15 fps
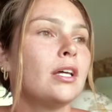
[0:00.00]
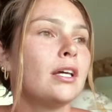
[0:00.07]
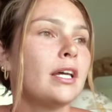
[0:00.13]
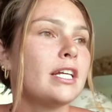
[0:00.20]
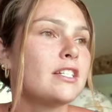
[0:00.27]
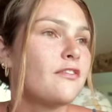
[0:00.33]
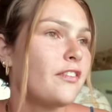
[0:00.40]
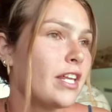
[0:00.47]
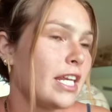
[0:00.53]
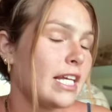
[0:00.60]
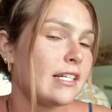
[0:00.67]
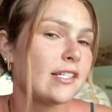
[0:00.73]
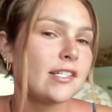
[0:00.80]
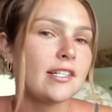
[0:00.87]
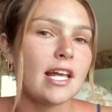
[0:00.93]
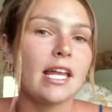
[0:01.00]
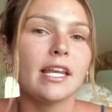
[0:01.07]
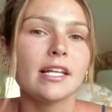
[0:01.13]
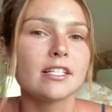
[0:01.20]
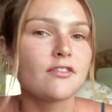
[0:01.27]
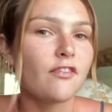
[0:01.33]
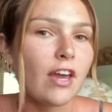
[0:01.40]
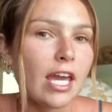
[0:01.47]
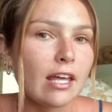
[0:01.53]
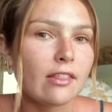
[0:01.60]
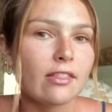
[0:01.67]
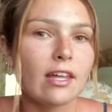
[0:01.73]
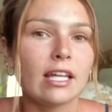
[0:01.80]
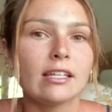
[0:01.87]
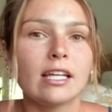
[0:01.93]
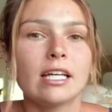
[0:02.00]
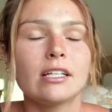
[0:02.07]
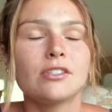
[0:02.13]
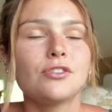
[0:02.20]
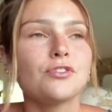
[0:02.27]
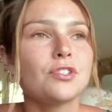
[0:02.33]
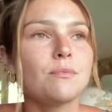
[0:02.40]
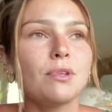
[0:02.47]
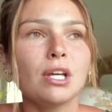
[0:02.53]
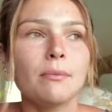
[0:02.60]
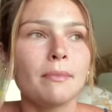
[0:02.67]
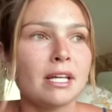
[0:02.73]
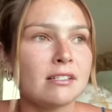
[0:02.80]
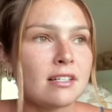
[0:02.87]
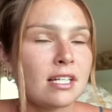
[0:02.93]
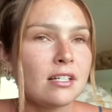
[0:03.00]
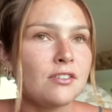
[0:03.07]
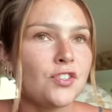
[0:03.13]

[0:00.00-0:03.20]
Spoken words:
his fitness and his faith and like do something amazing.